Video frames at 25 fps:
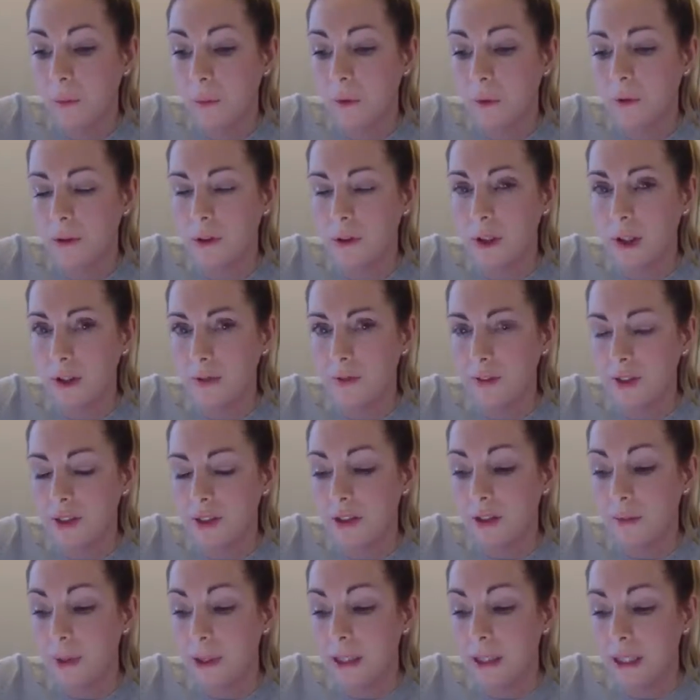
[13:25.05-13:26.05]
walked over
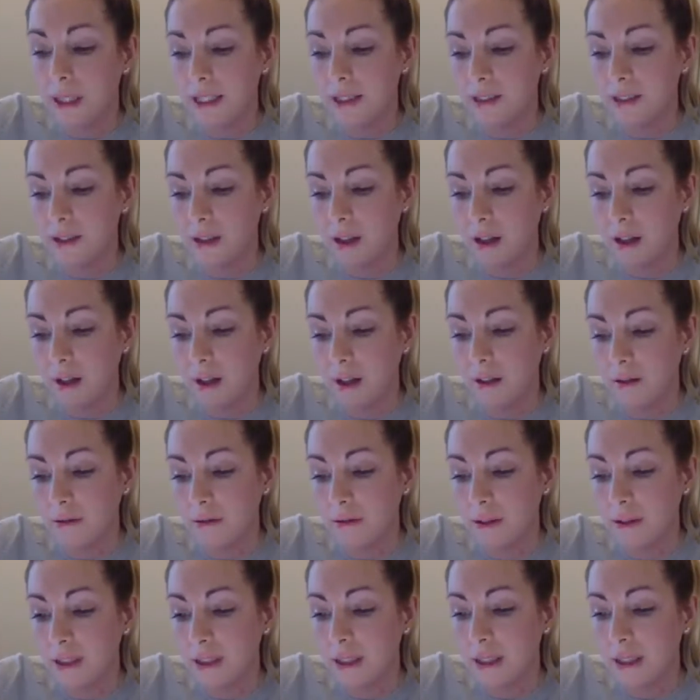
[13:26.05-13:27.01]
to the police car,